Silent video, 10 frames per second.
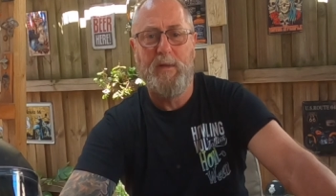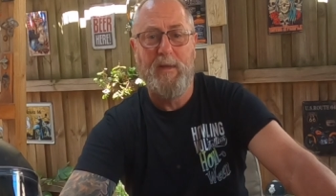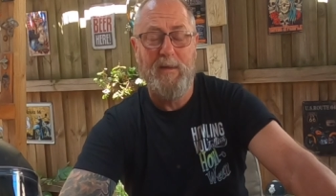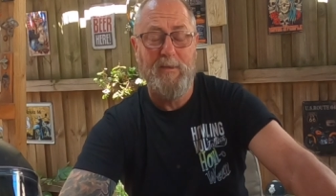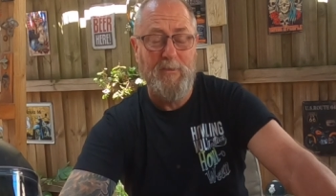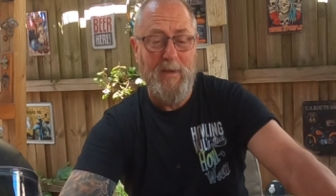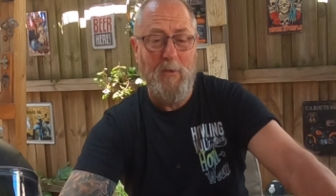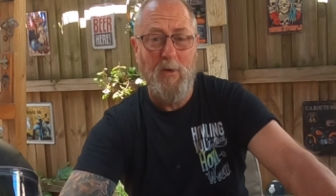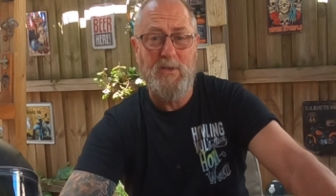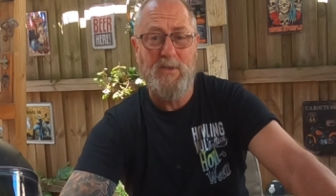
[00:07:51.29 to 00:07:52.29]
And, and to
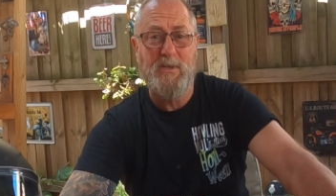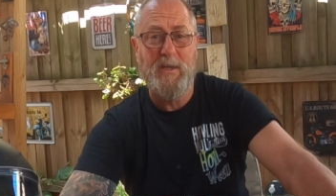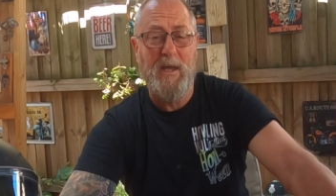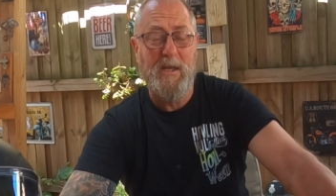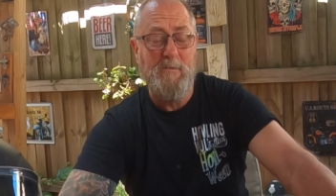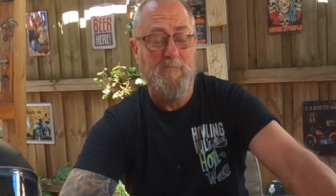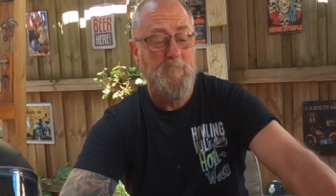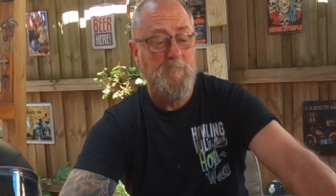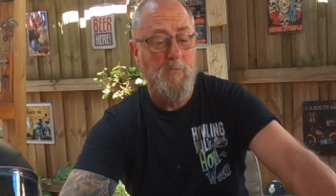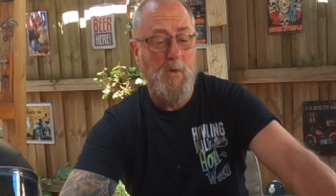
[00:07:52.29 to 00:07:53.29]
that I just say,
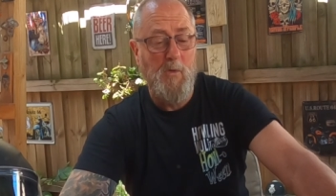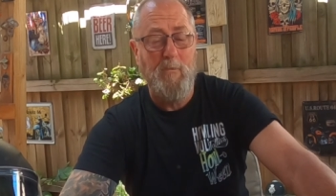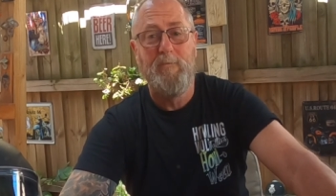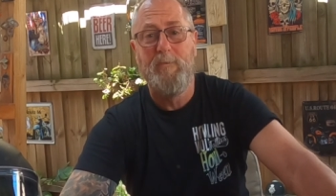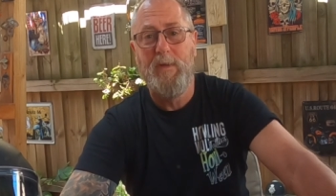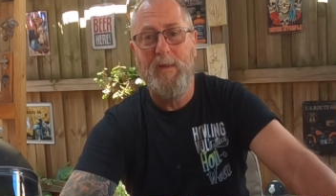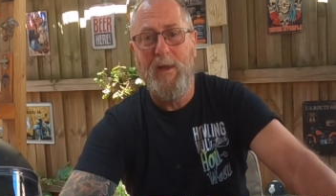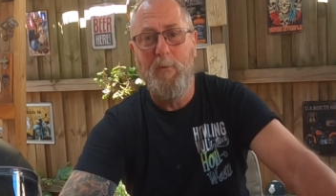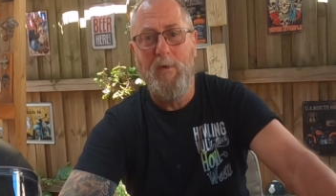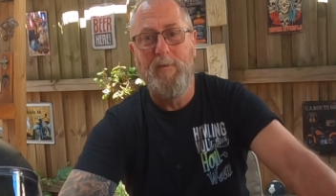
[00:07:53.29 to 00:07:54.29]
"Well, you
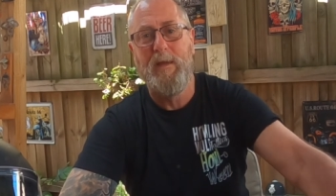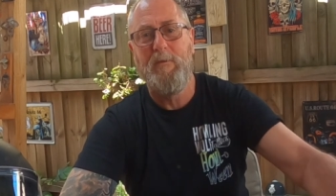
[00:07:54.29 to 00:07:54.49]
know what?